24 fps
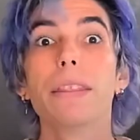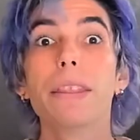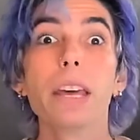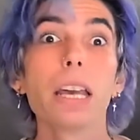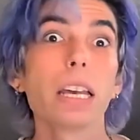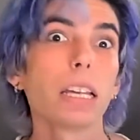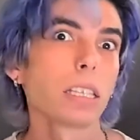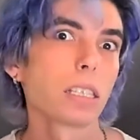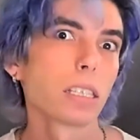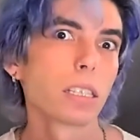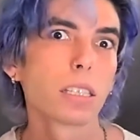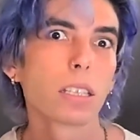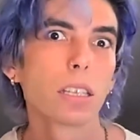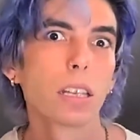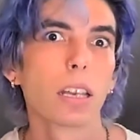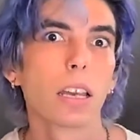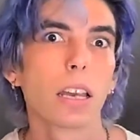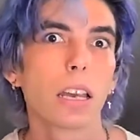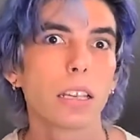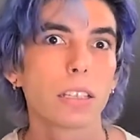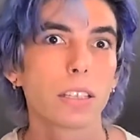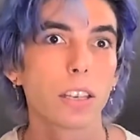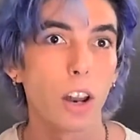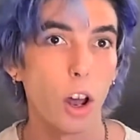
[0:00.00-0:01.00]
This
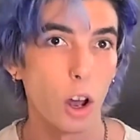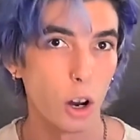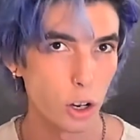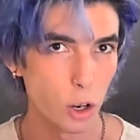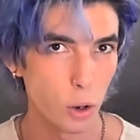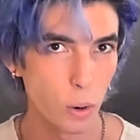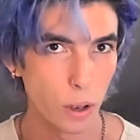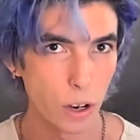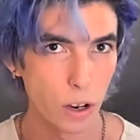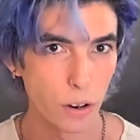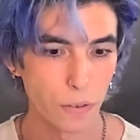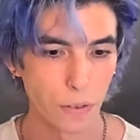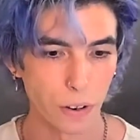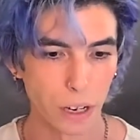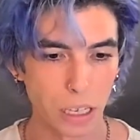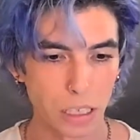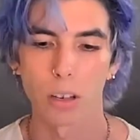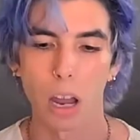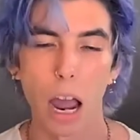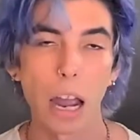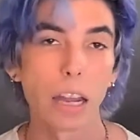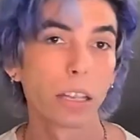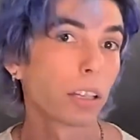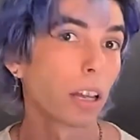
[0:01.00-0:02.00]
is an audio interface.
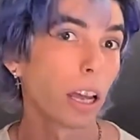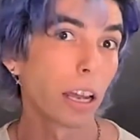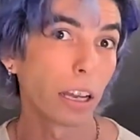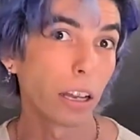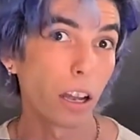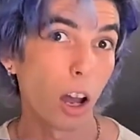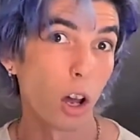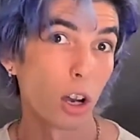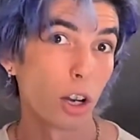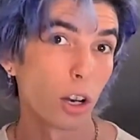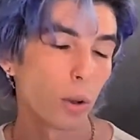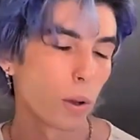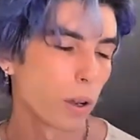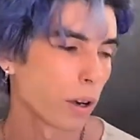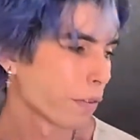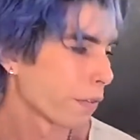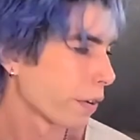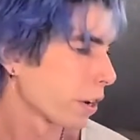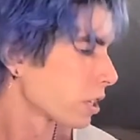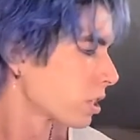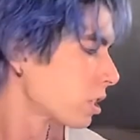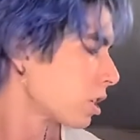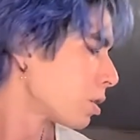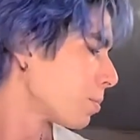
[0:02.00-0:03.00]
I like audio
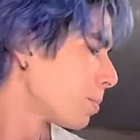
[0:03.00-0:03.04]
interfaces